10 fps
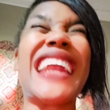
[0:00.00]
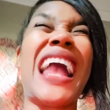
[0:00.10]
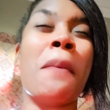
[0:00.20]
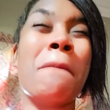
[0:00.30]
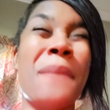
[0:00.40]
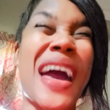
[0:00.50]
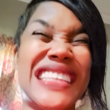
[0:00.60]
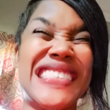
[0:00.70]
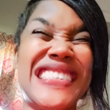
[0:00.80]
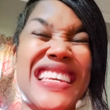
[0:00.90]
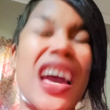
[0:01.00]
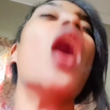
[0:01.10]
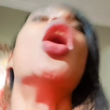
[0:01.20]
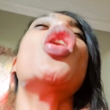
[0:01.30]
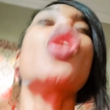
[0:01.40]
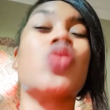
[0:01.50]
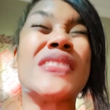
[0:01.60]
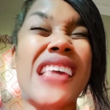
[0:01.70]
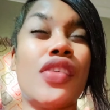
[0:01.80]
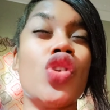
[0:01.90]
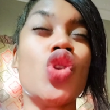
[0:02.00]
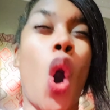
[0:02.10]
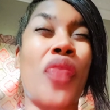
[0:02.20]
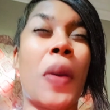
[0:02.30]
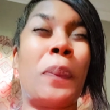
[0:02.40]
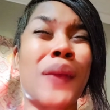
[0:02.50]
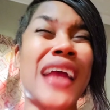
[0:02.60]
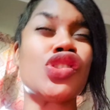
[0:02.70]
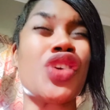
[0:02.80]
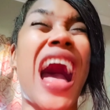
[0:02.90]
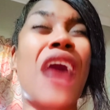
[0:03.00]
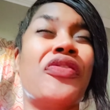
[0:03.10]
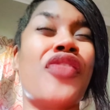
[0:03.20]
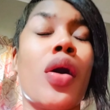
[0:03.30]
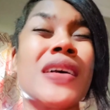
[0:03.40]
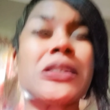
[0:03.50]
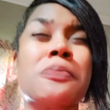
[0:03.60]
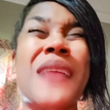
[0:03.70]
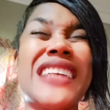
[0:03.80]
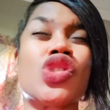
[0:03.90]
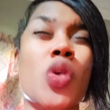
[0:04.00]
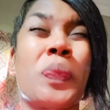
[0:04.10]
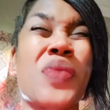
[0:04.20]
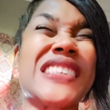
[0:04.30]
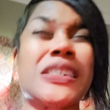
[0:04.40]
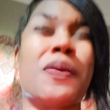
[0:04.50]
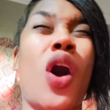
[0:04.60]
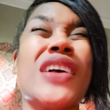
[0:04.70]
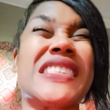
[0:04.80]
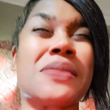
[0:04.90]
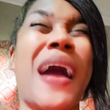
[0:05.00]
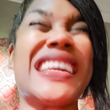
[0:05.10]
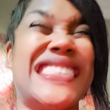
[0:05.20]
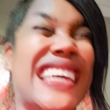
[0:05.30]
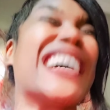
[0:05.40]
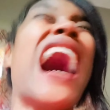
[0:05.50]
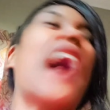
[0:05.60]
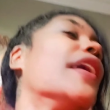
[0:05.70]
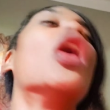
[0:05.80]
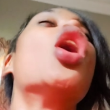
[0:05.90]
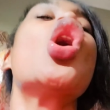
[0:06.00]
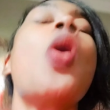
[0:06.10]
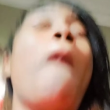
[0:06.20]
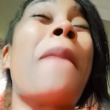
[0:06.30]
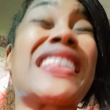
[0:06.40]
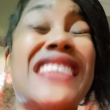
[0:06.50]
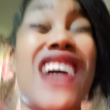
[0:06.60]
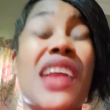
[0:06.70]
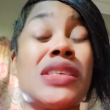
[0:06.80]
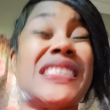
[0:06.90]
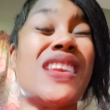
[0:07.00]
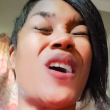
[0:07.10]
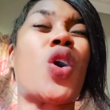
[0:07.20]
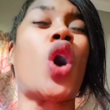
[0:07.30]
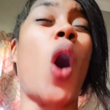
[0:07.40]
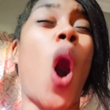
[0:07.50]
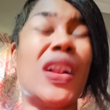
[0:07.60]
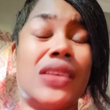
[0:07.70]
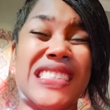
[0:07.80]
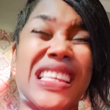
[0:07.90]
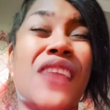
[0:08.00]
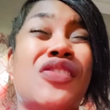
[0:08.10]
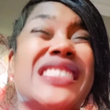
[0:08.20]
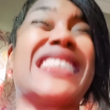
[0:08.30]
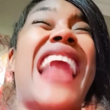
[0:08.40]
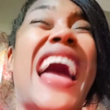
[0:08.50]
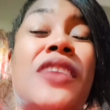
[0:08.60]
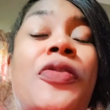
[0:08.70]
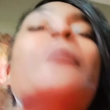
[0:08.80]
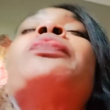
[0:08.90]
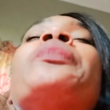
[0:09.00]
God Almighty, you said, no other the plans you have for us, plans to prosper us, mighty God. Mighty God, you said, You called us to give us life